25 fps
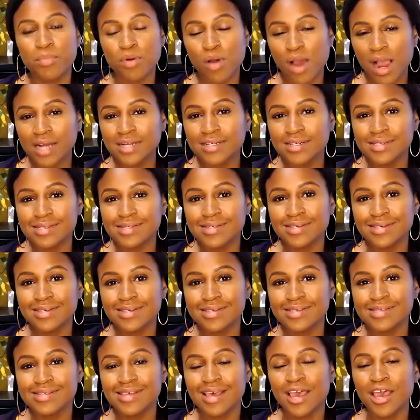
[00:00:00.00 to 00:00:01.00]

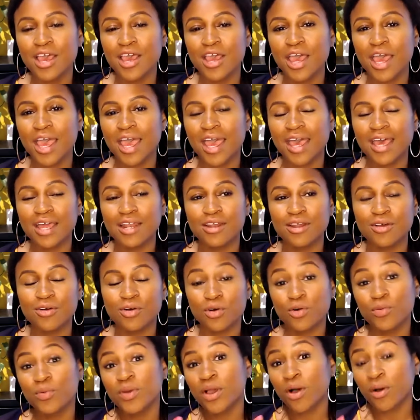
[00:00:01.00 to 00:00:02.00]
practices and
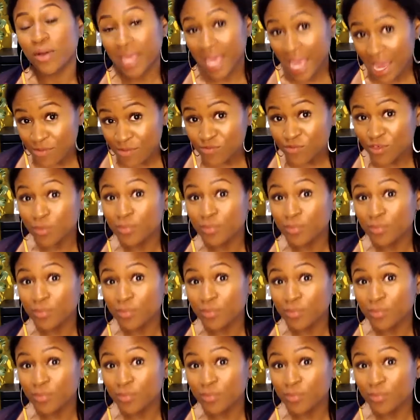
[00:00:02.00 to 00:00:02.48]
or we all came